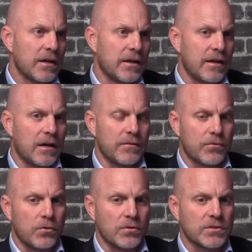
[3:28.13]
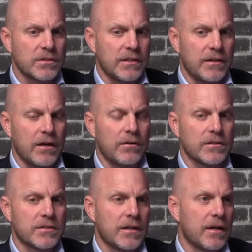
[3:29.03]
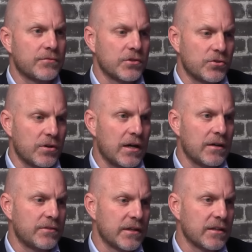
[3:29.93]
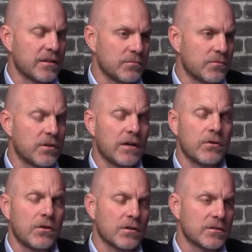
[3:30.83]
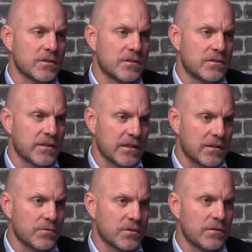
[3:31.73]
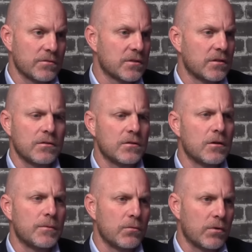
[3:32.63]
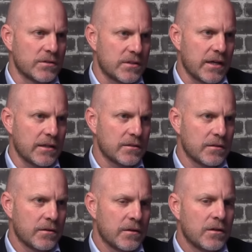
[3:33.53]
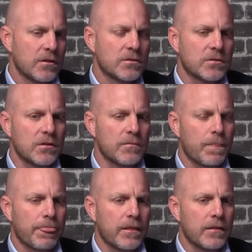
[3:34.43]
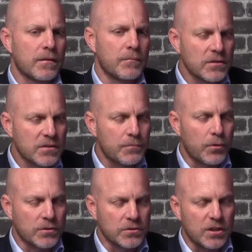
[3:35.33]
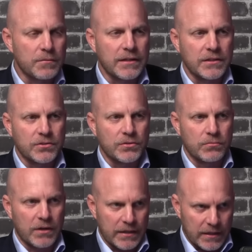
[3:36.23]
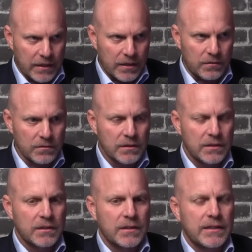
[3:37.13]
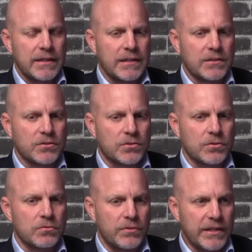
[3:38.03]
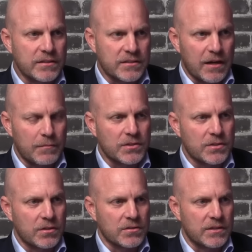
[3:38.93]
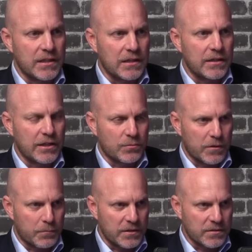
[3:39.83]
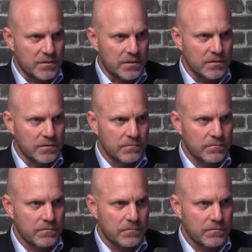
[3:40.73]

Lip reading: And now, of course, in areas that have to drive a long distance to get them serviced. And nobody wants that. Yeah. So most important job I need to do right now is to reestablish those dealer network presences.